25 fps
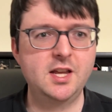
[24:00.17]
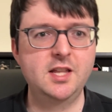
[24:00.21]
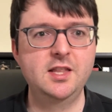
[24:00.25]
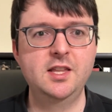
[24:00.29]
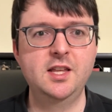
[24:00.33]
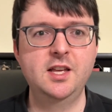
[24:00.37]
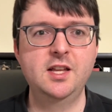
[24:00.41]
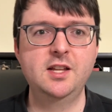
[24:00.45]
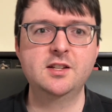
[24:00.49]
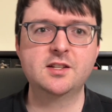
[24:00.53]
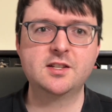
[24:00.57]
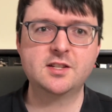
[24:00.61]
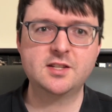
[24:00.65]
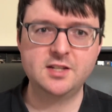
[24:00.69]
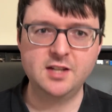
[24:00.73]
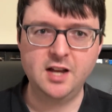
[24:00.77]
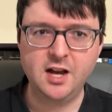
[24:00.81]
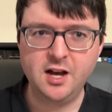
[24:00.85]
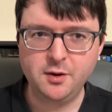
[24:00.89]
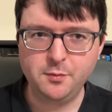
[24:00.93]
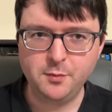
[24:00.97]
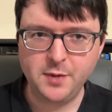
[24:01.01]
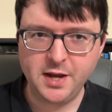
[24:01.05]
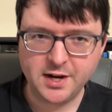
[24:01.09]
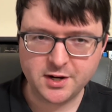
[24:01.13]
and then
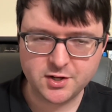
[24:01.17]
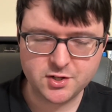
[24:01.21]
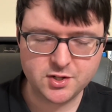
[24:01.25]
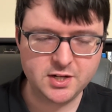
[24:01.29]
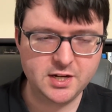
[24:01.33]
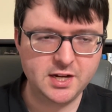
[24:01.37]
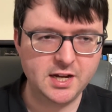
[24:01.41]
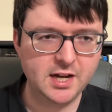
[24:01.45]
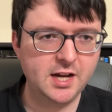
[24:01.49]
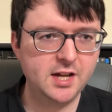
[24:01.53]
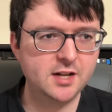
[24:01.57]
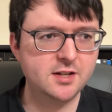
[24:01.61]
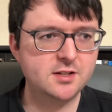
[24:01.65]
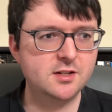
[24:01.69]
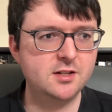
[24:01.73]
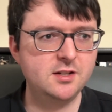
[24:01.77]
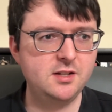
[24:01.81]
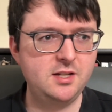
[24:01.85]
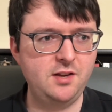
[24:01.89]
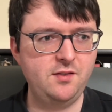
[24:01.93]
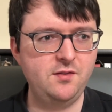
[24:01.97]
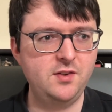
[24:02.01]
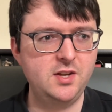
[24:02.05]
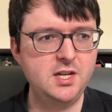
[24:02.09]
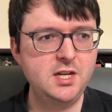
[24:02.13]
some actually got
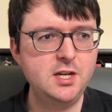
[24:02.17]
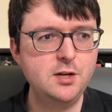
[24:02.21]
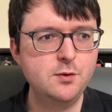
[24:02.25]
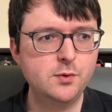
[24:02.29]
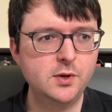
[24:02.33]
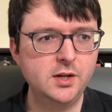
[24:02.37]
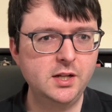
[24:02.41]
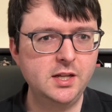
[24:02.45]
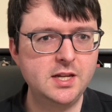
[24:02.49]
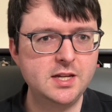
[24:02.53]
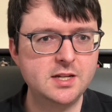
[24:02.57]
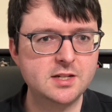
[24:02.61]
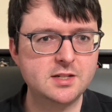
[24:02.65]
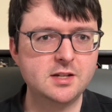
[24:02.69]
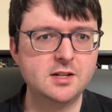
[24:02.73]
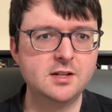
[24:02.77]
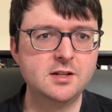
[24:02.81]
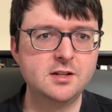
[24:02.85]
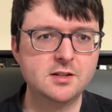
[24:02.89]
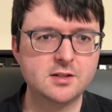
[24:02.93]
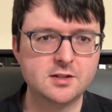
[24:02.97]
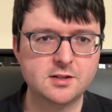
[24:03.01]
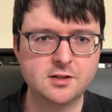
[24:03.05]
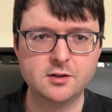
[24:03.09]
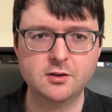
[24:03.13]
DVD
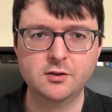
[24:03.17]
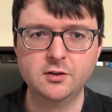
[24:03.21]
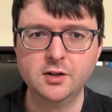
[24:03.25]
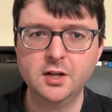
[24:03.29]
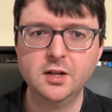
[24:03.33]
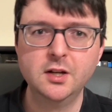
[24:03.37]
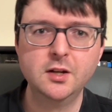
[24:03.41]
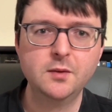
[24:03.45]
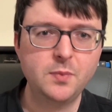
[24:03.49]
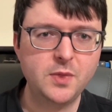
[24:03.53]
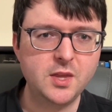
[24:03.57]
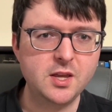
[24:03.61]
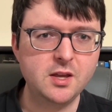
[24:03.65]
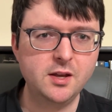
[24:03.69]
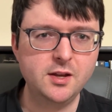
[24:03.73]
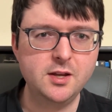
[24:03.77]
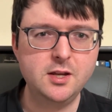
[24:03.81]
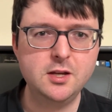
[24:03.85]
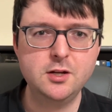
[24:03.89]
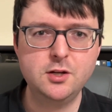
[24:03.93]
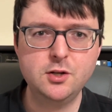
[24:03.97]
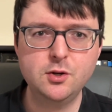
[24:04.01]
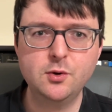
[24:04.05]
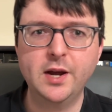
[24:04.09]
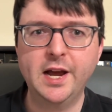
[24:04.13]
releases. So
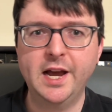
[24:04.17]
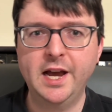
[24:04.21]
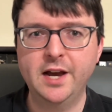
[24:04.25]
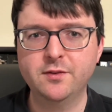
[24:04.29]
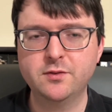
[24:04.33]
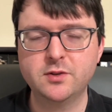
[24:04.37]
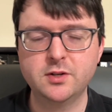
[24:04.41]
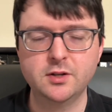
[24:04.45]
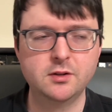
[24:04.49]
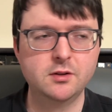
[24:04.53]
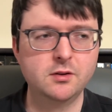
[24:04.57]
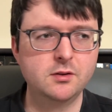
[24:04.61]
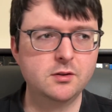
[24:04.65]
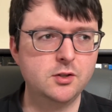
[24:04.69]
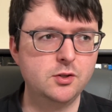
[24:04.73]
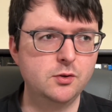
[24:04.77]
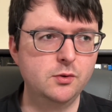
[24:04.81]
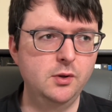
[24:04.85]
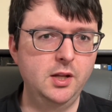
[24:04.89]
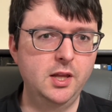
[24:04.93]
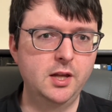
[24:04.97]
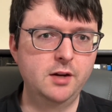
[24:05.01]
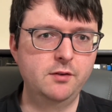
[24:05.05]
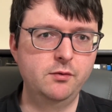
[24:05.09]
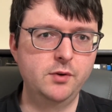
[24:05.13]
you do have to do a
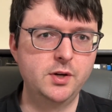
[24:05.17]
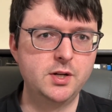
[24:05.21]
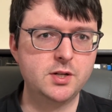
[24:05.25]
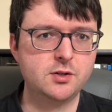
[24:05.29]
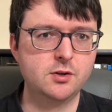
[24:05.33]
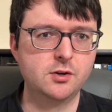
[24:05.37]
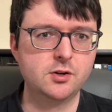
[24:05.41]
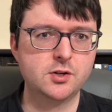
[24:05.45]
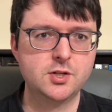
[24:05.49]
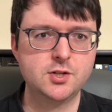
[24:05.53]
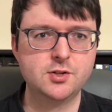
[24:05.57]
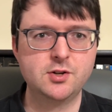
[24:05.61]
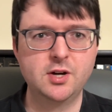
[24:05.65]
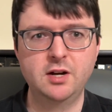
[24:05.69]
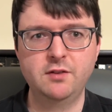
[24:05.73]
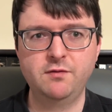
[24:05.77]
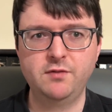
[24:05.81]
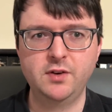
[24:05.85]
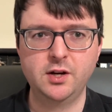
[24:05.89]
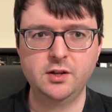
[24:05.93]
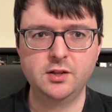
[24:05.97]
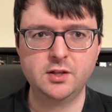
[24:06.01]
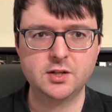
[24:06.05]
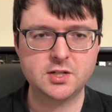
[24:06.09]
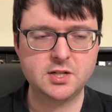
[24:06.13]
lot of research and try to
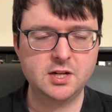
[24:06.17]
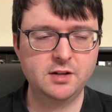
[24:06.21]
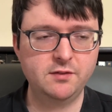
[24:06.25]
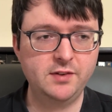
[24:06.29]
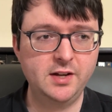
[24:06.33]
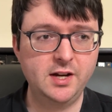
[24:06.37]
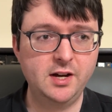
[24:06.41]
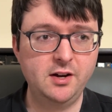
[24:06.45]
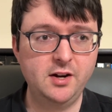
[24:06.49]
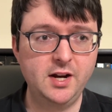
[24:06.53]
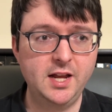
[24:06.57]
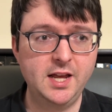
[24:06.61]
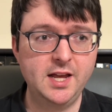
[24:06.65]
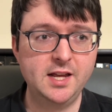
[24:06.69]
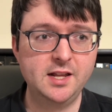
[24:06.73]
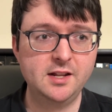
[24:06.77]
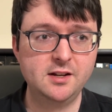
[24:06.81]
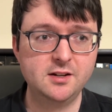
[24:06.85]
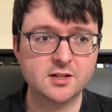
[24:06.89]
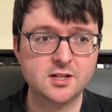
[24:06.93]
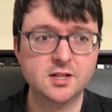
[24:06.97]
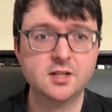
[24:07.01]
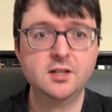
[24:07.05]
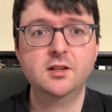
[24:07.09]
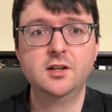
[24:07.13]
figure this stuff out.
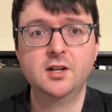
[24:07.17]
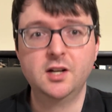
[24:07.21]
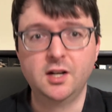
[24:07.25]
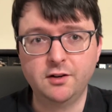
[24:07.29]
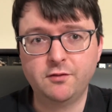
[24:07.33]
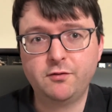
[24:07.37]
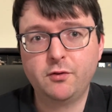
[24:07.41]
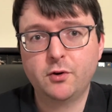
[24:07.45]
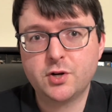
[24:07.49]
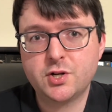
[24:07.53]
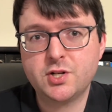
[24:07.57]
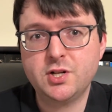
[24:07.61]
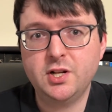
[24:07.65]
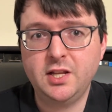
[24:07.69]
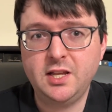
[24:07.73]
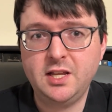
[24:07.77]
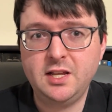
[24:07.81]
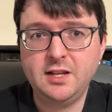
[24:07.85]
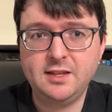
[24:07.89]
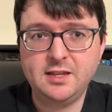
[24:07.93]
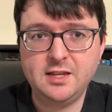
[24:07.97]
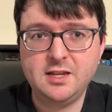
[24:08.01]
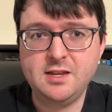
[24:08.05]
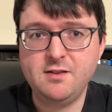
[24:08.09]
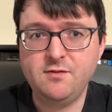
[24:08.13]
And unfortunately,
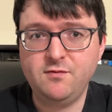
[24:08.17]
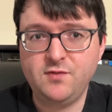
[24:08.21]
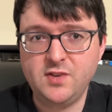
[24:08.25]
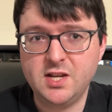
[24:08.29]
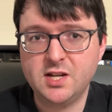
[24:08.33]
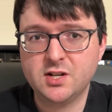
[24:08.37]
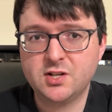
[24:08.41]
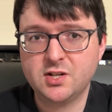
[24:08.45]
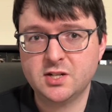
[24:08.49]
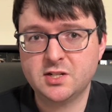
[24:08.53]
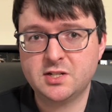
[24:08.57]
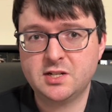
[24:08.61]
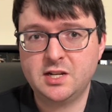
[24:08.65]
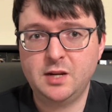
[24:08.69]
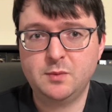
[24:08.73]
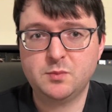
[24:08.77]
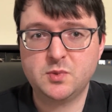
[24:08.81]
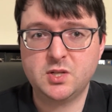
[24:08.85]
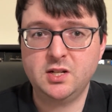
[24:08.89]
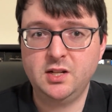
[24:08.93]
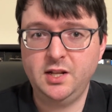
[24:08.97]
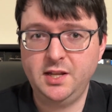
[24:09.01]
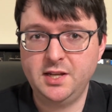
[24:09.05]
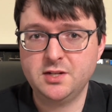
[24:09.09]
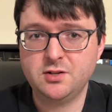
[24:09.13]
the VHS
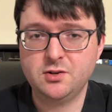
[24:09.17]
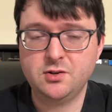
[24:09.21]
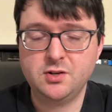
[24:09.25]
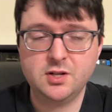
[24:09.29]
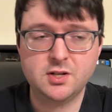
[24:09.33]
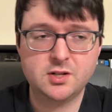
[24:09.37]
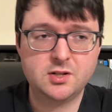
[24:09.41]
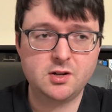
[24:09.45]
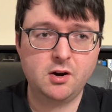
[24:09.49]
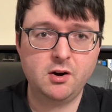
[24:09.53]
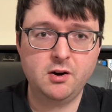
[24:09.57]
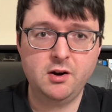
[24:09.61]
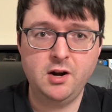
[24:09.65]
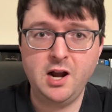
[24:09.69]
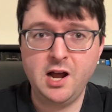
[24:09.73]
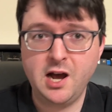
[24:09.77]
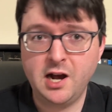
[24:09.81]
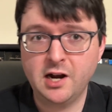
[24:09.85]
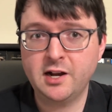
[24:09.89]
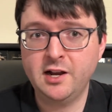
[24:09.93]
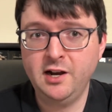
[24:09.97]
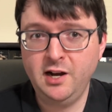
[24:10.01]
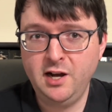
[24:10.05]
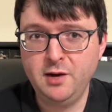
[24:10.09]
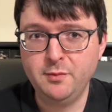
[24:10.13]
tapes and Laserdiscs are
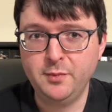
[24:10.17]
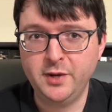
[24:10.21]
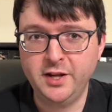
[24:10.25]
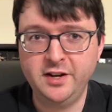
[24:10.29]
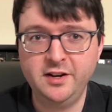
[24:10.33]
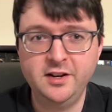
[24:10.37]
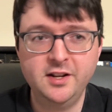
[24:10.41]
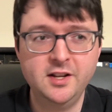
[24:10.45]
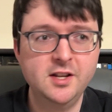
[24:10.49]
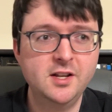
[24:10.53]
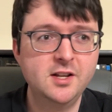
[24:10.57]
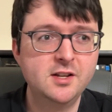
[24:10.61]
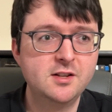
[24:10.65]
not common.